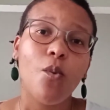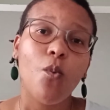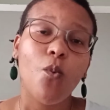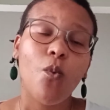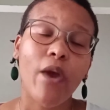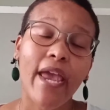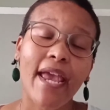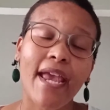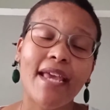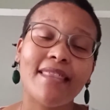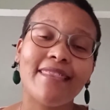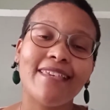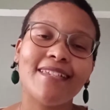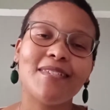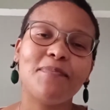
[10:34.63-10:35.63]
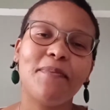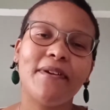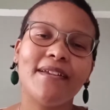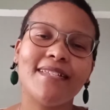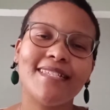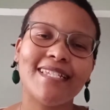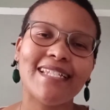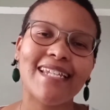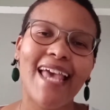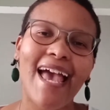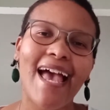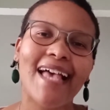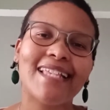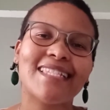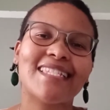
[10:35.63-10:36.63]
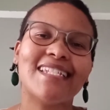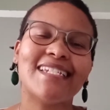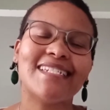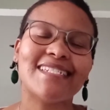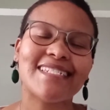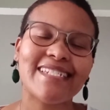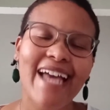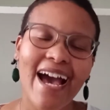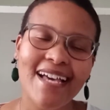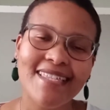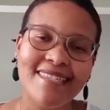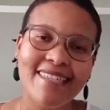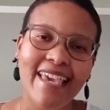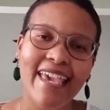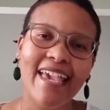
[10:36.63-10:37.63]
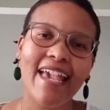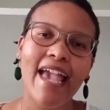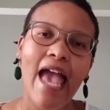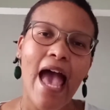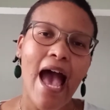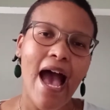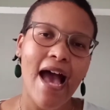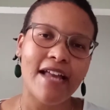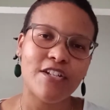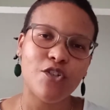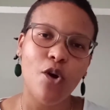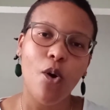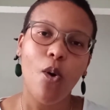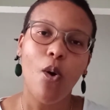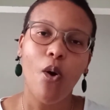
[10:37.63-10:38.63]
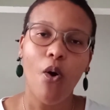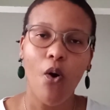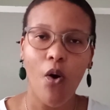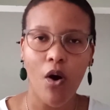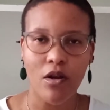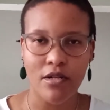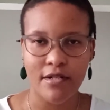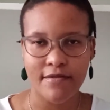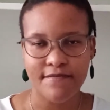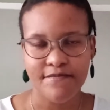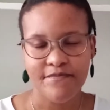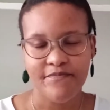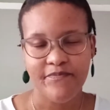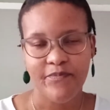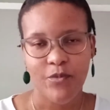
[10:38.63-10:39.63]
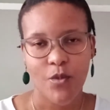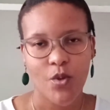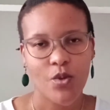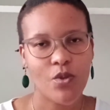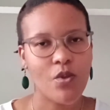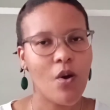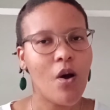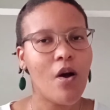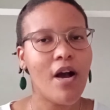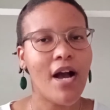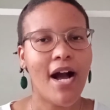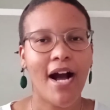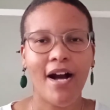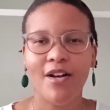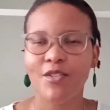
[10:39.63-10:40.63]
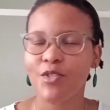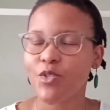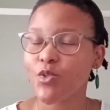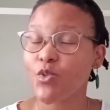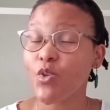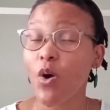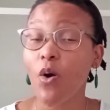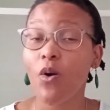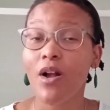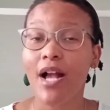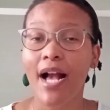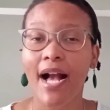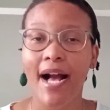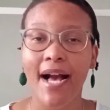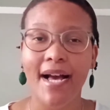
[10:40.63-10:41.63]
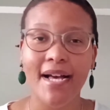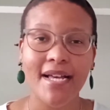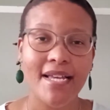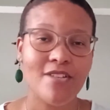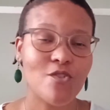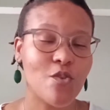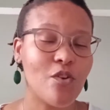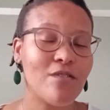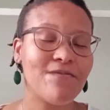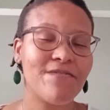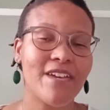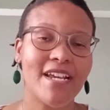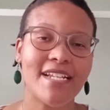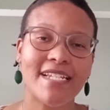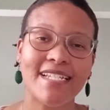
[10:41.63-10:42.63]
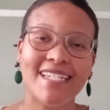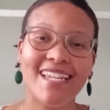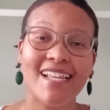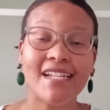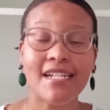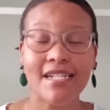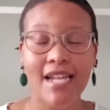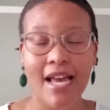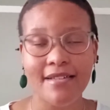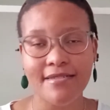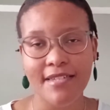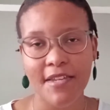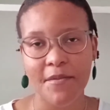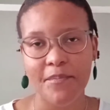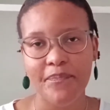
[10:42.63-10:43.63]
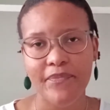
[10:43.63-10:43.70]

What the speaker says: Where this person has nothing at all, no house, no car, no furniture, nothing,